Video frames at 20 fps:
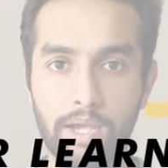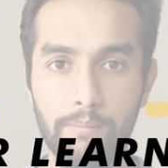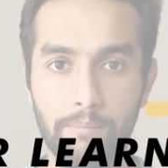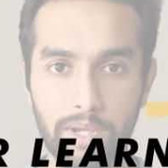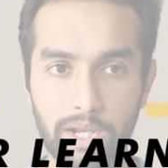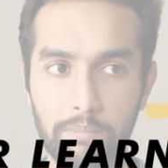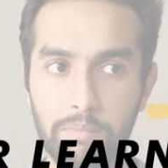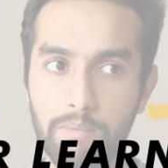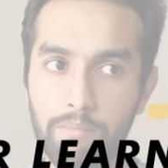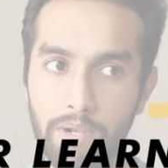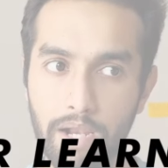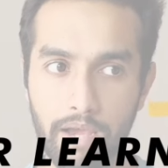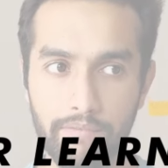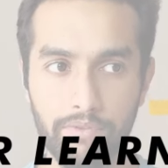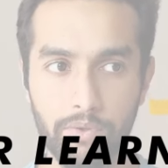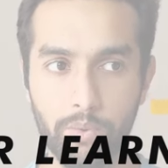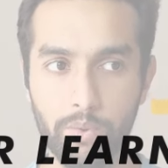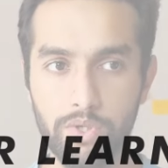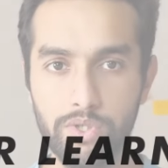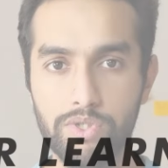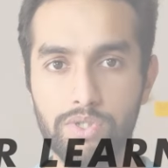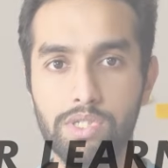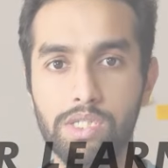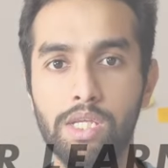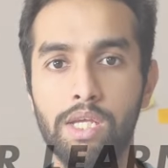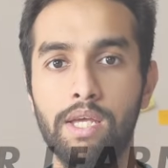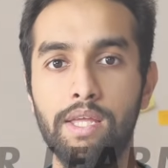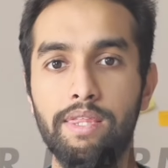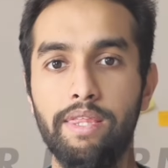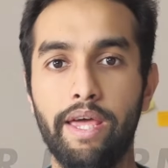many people have the
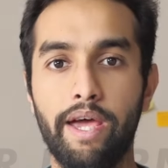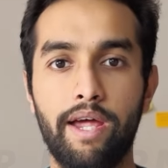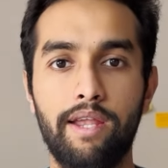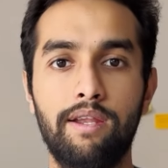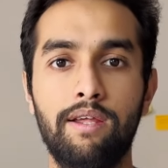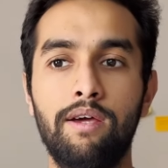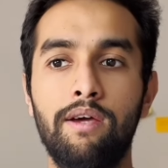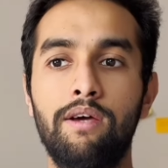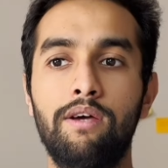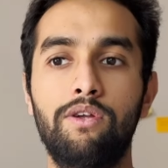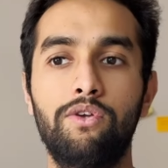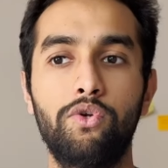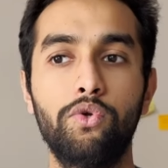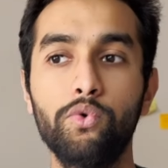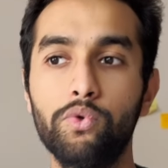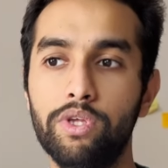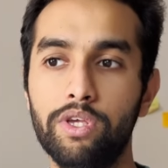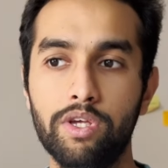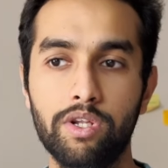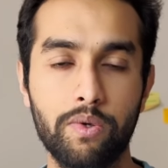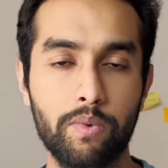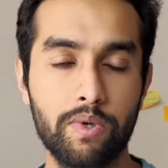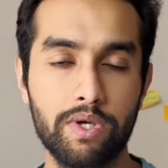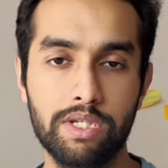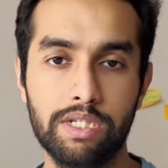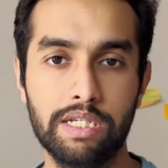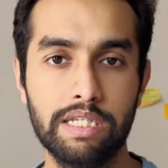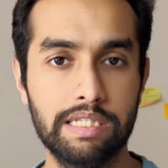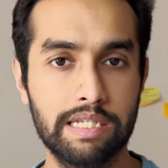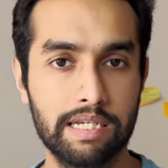question that do the
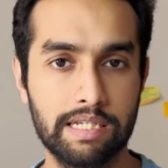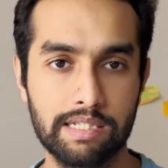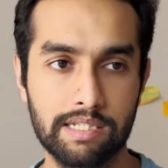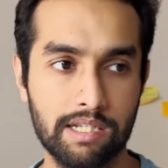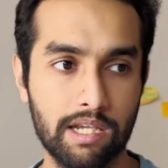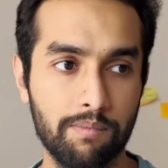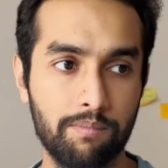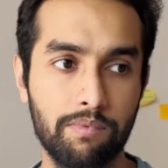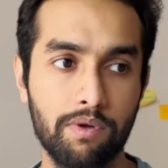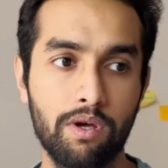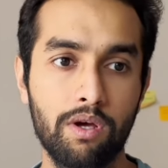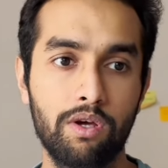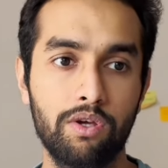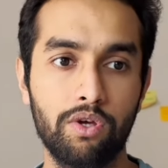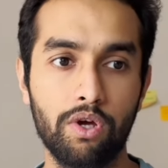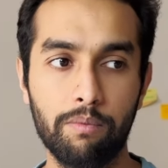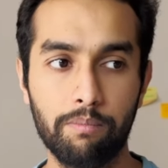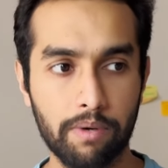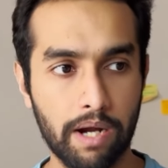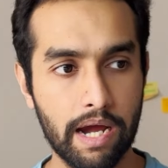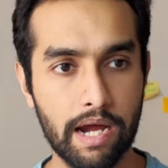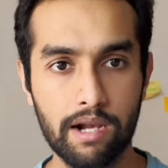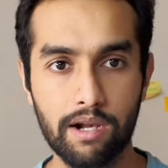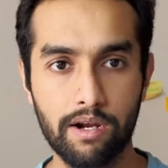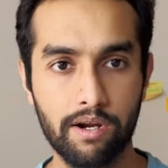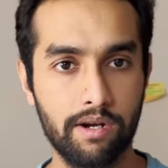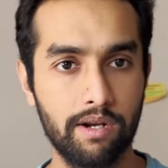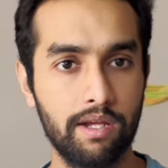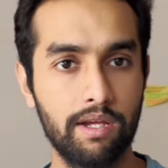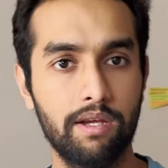universities accept your prior
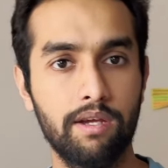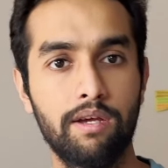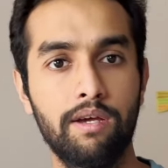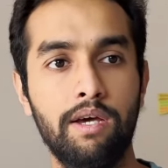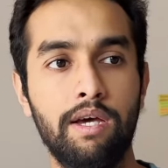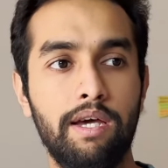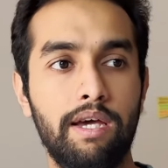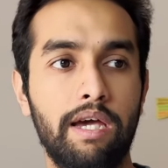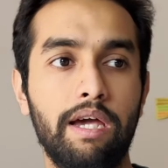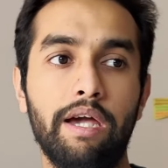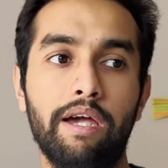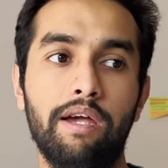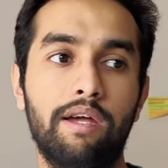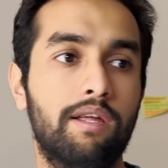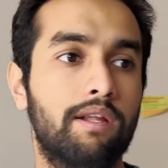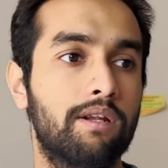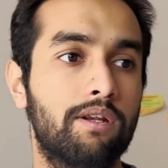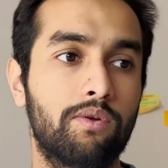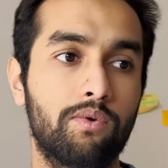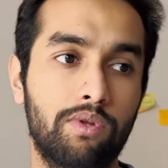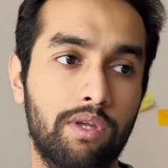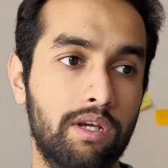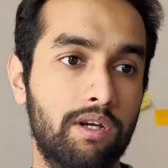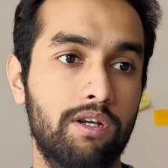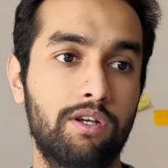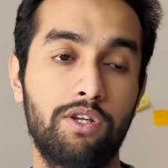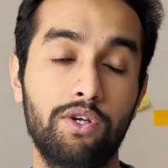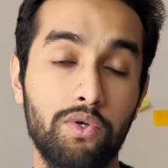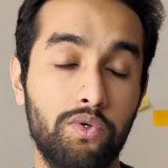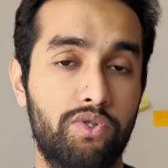learning, and do they
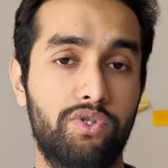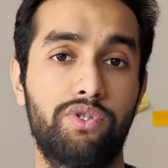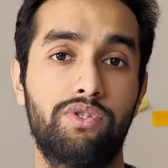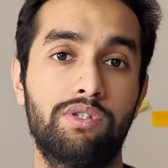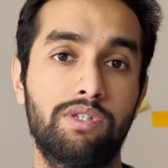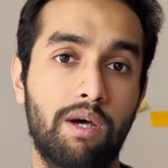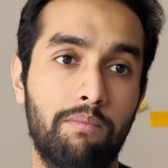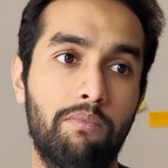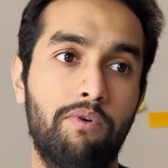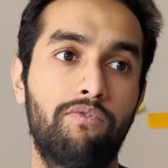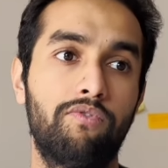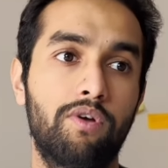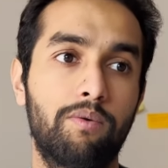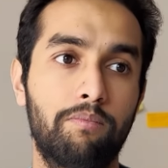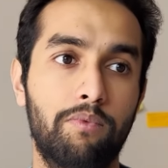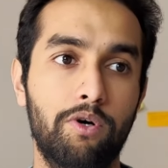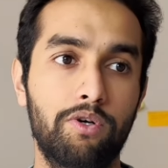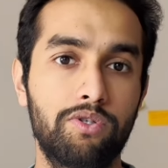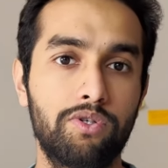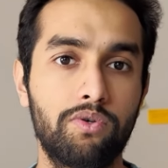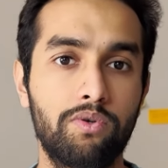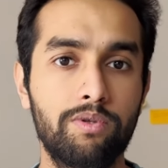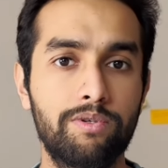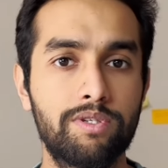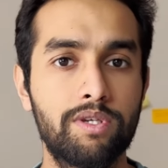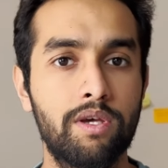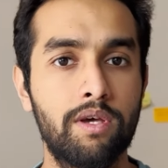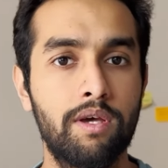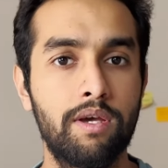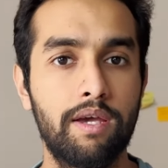reduce some of your modules
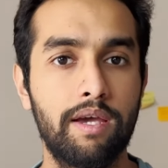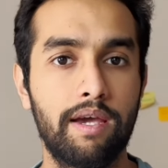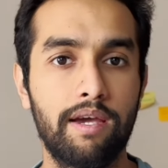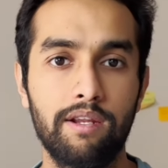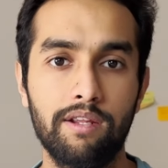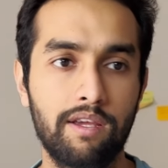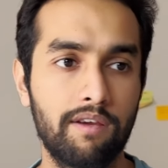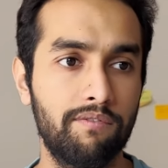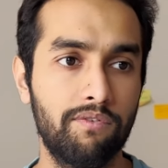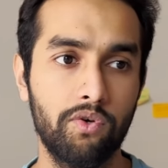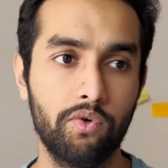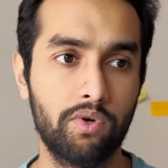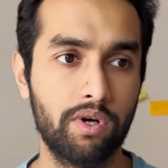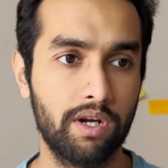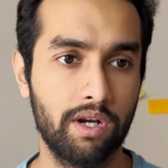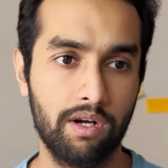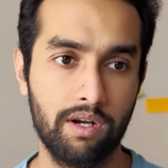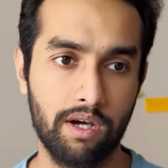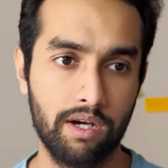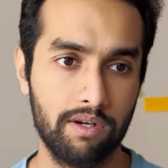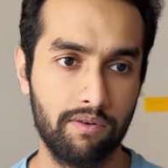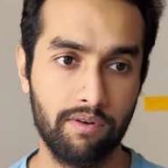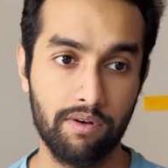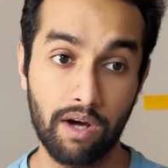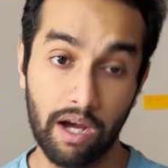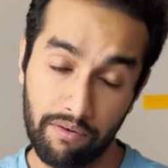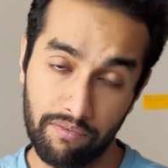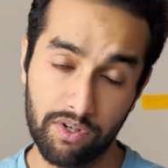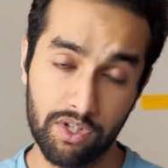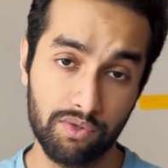and give you credit
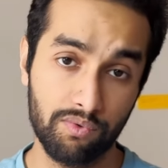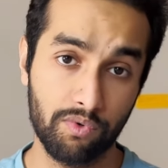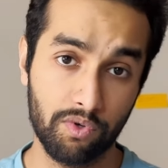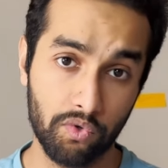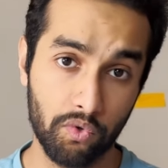hours for